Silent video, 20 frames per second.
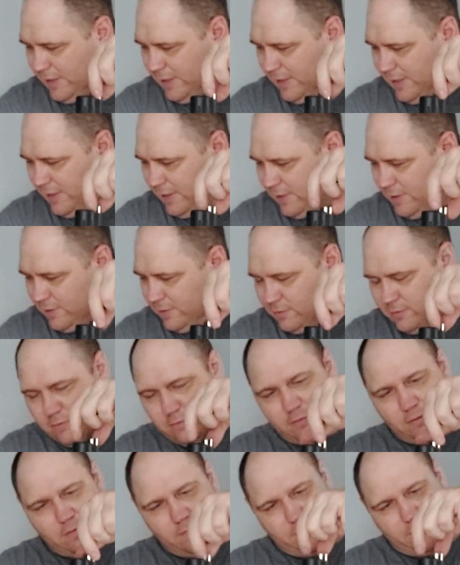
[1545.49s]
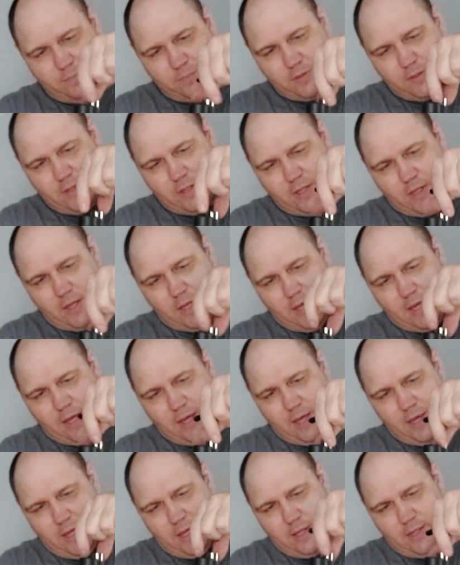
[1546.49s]
and
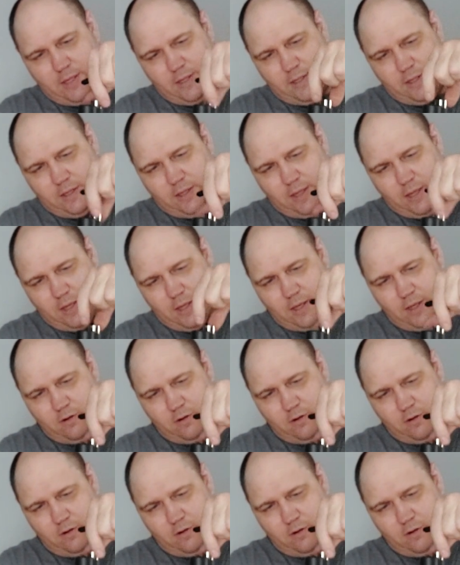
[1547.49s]
I